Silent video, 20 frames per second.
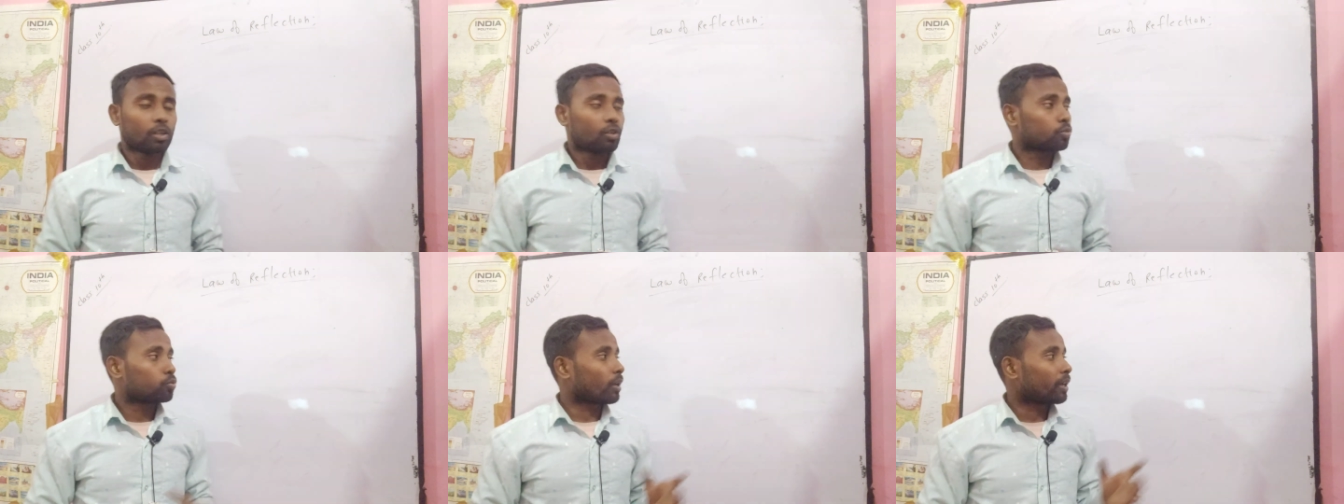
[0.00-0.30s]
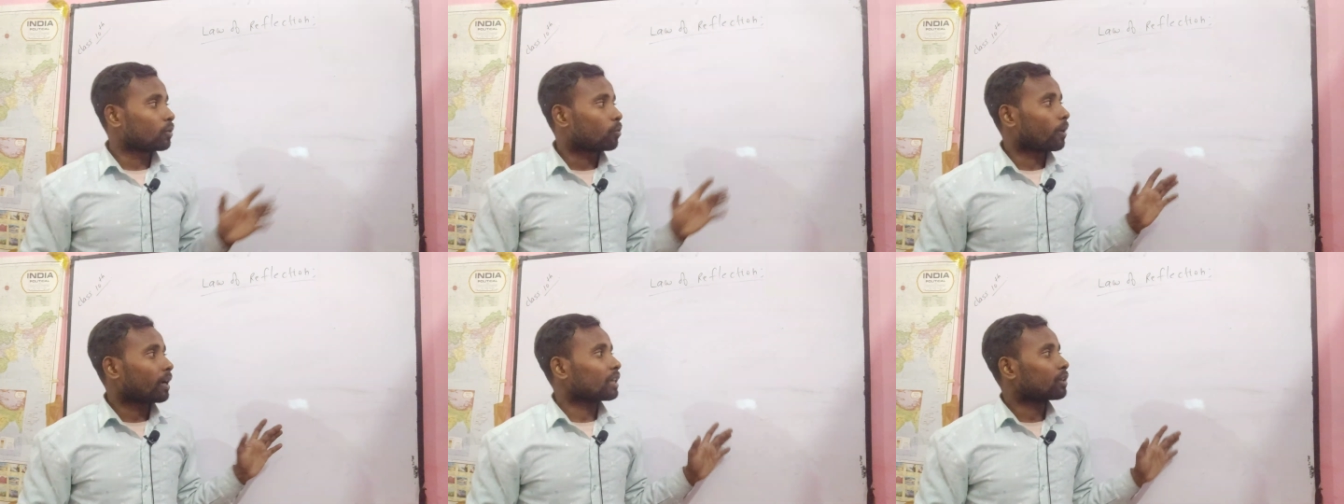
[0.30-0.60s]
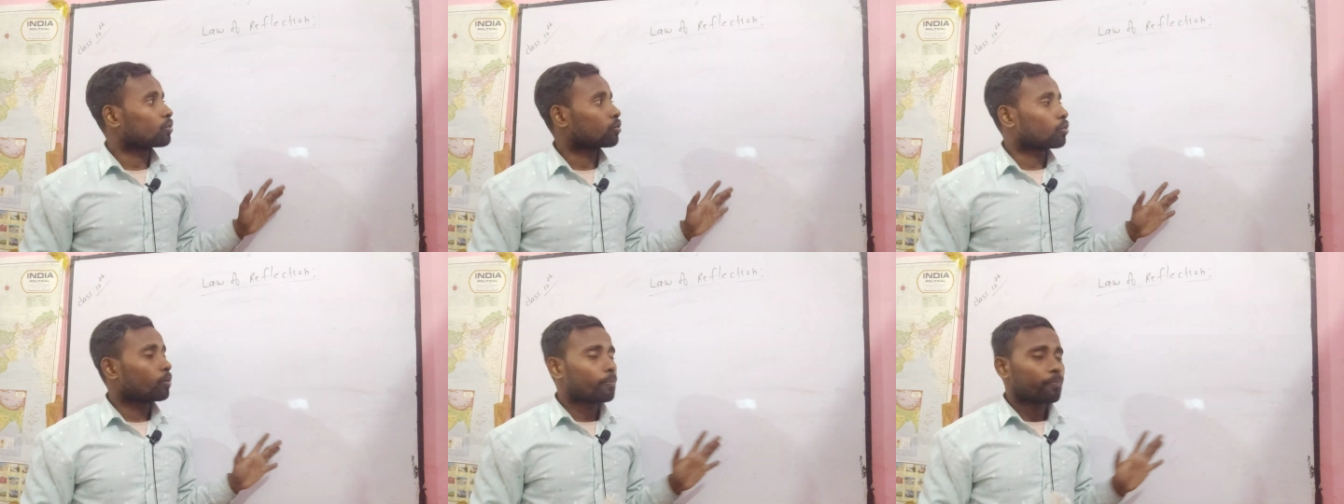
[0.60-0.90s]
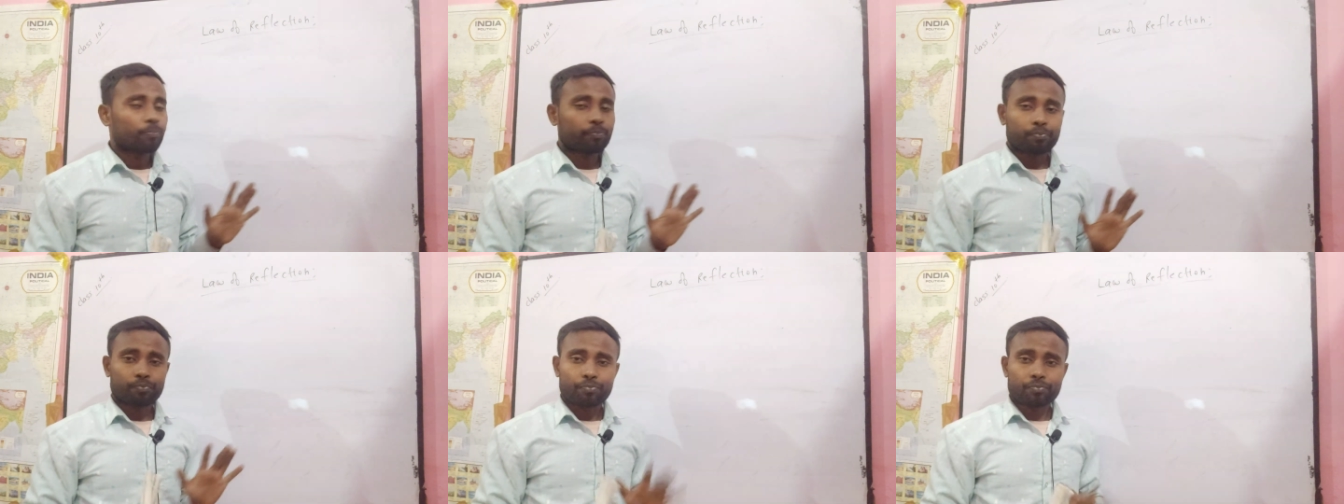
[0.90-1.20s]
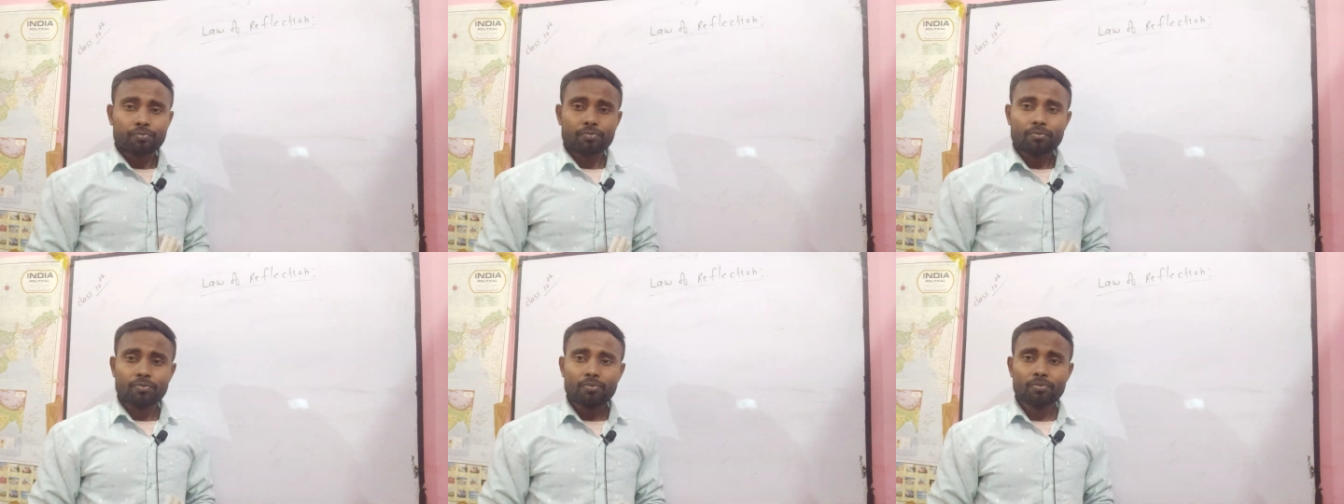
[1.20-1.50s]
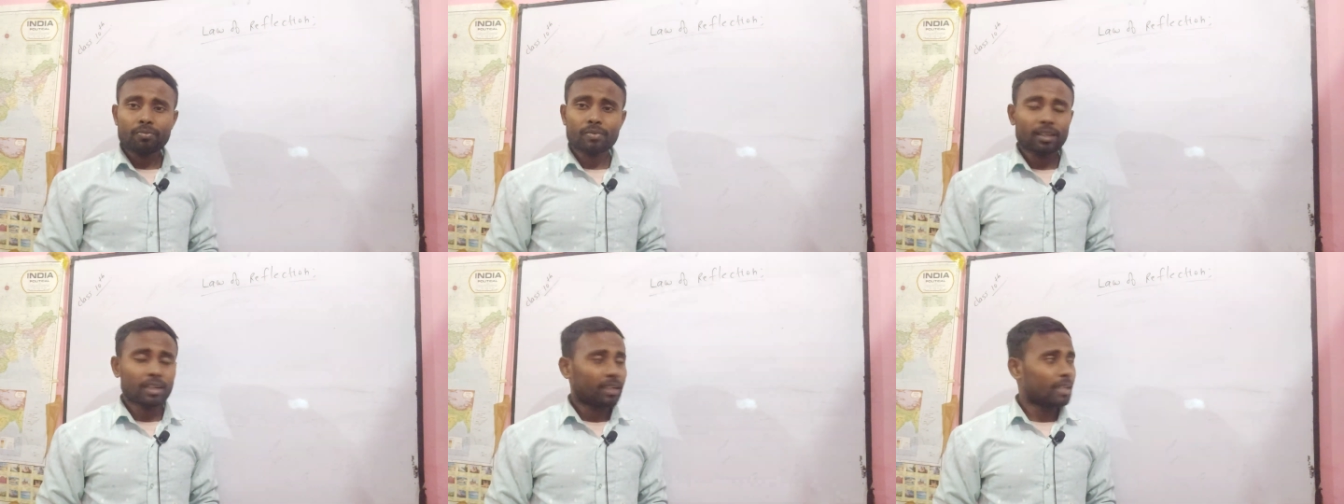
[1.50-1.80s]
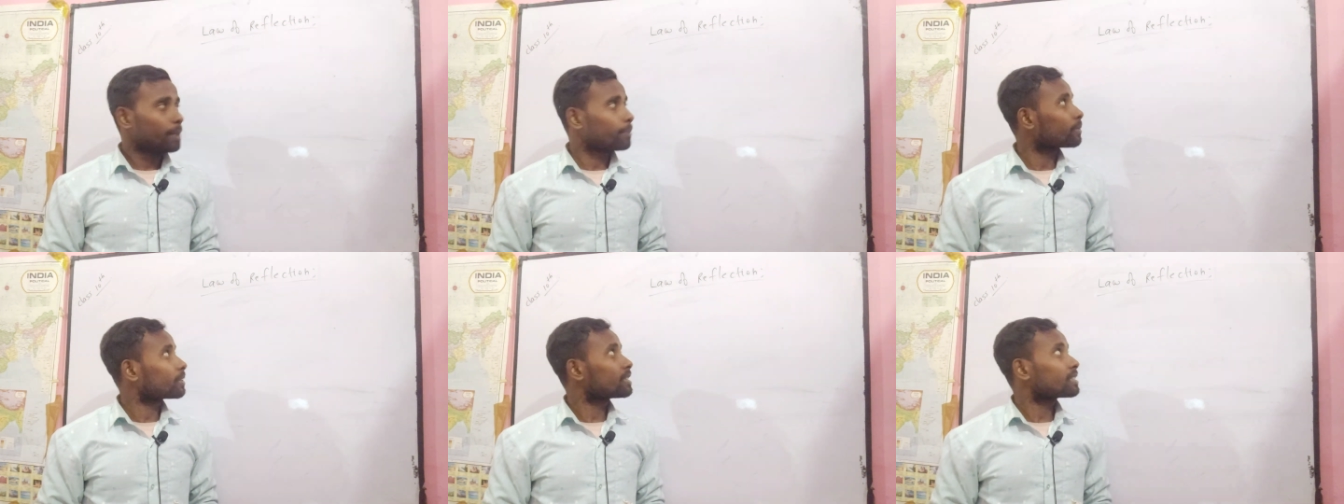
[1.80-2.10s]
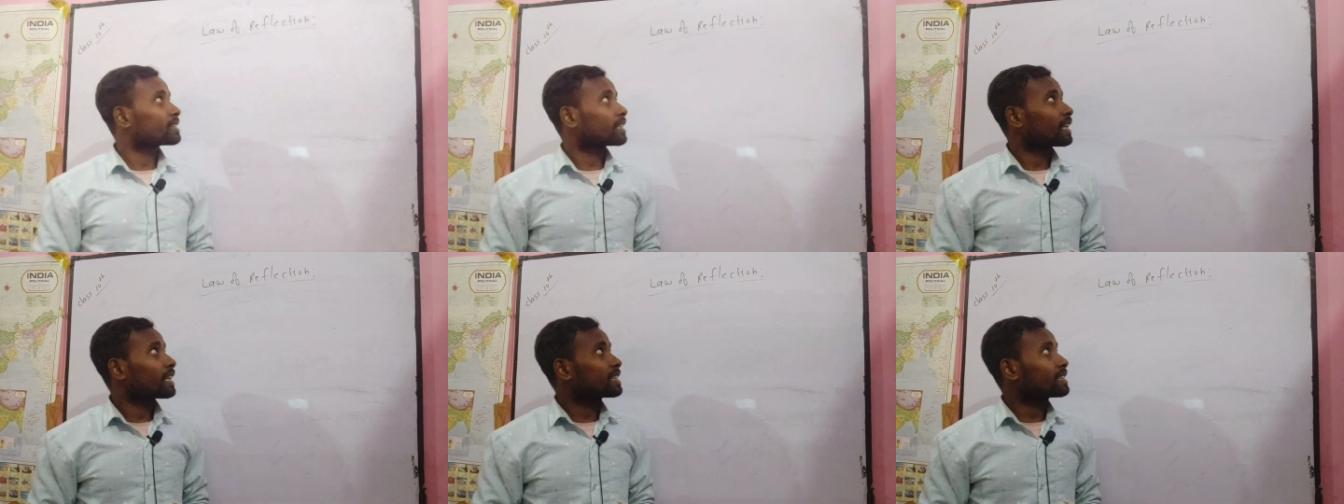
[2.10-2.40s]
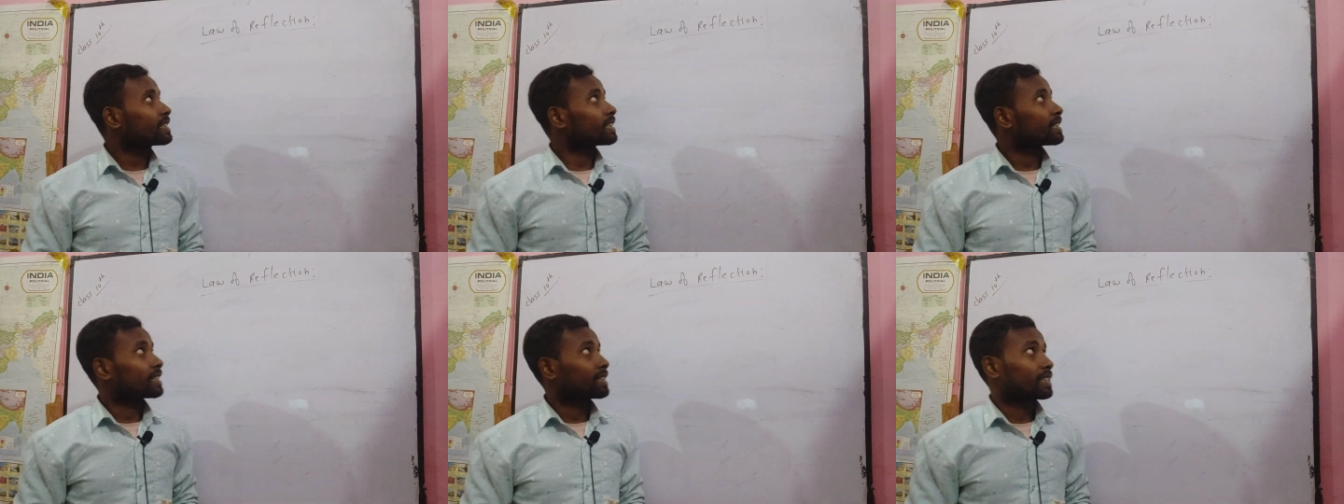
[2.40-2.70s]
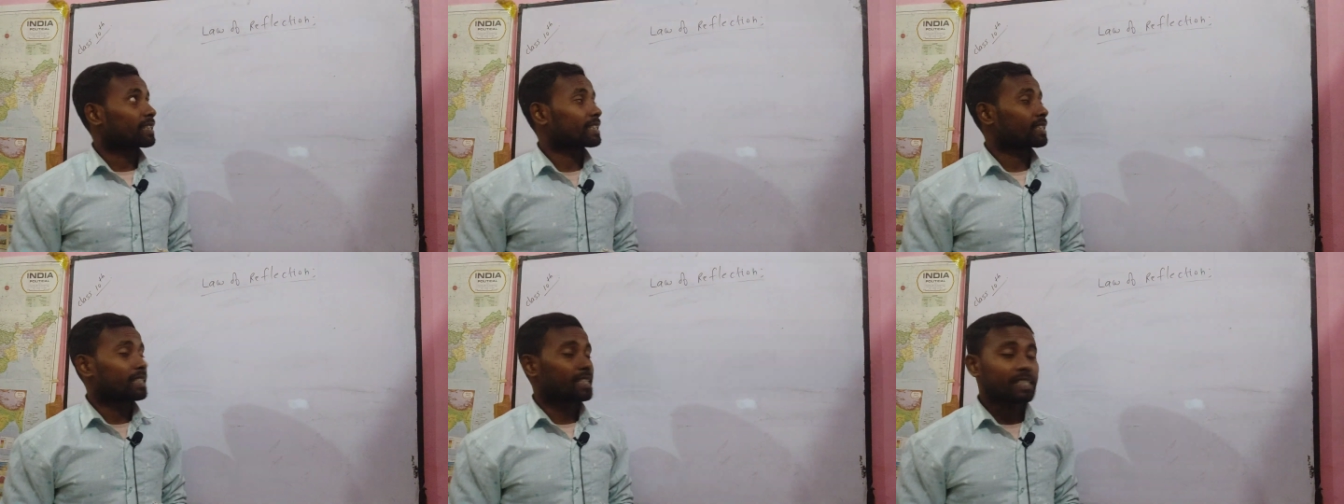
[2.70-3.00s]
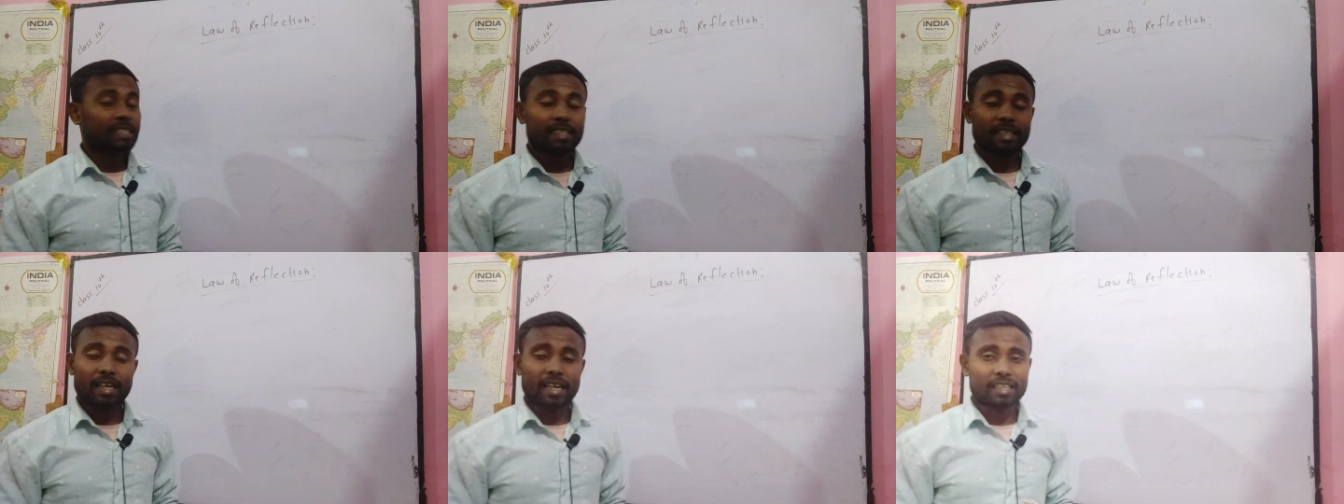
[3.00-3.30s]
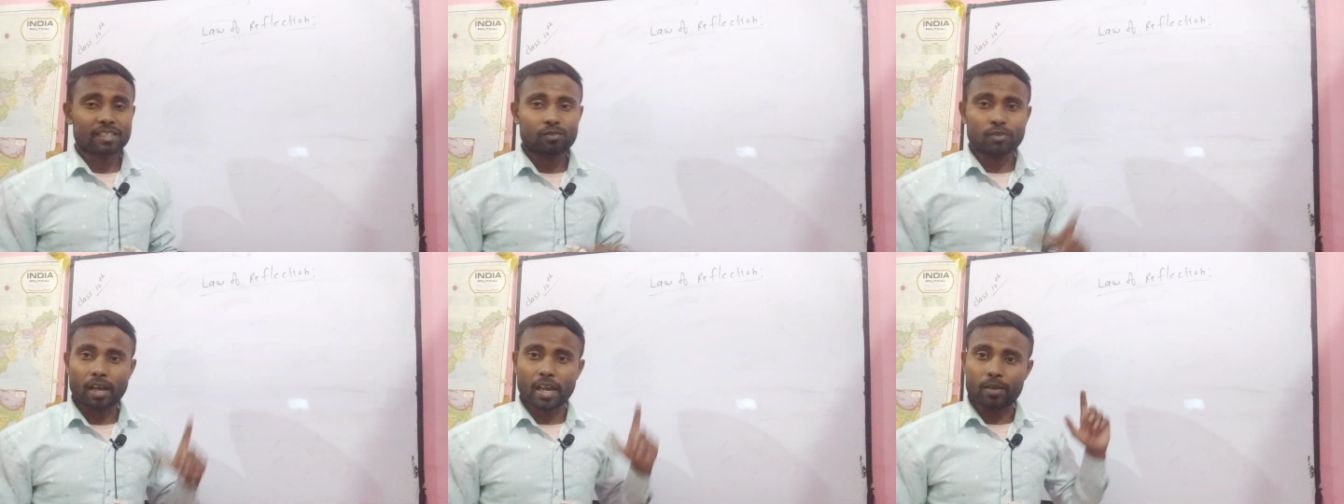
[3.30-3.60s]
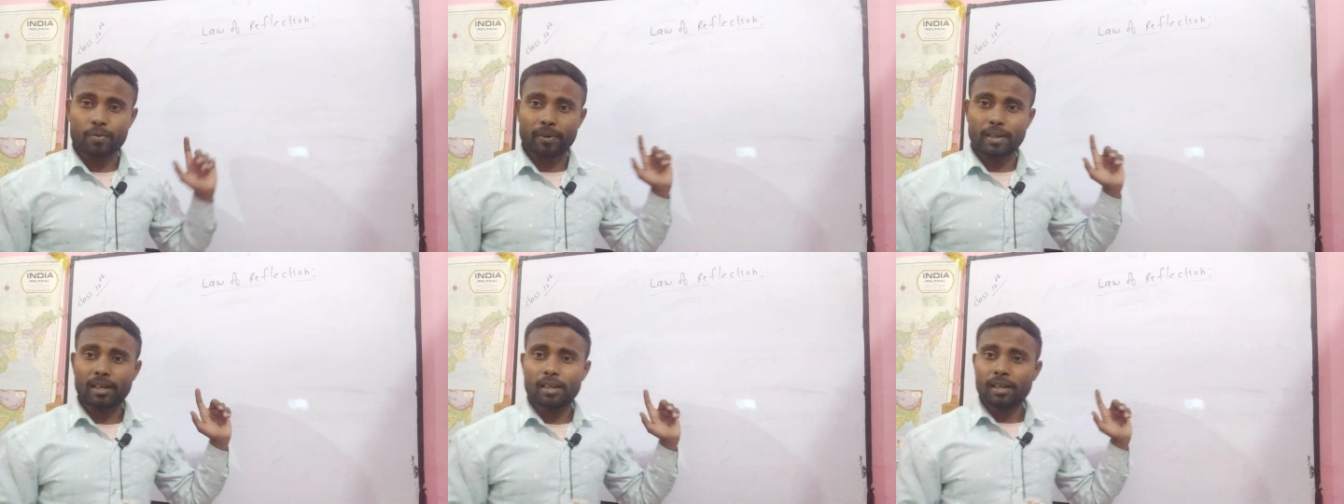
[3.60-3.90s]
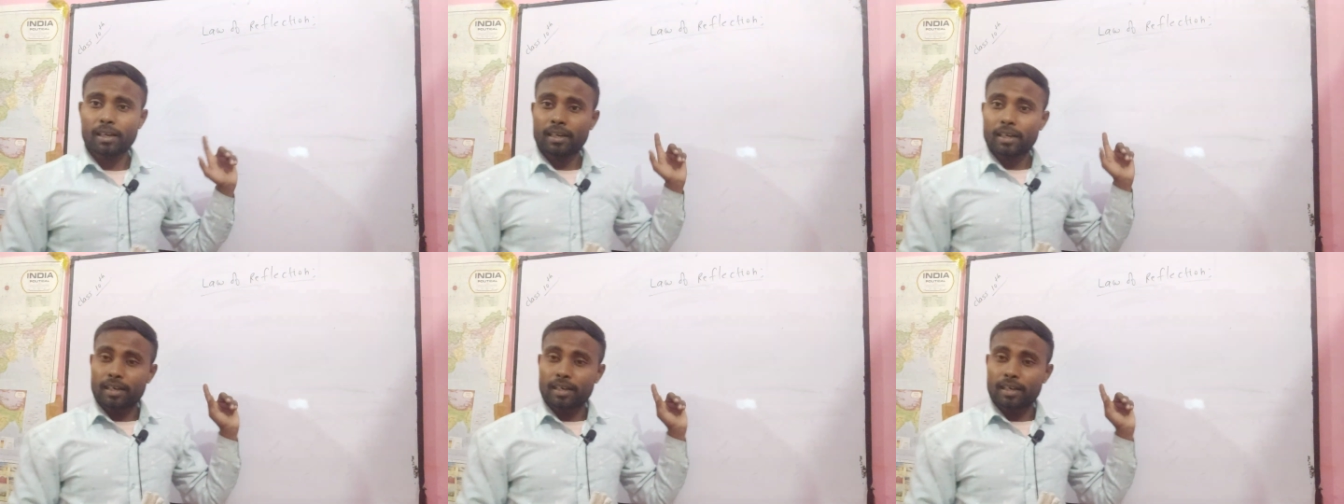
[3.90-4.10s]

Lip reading: So I want to leave this class, and in this next class I will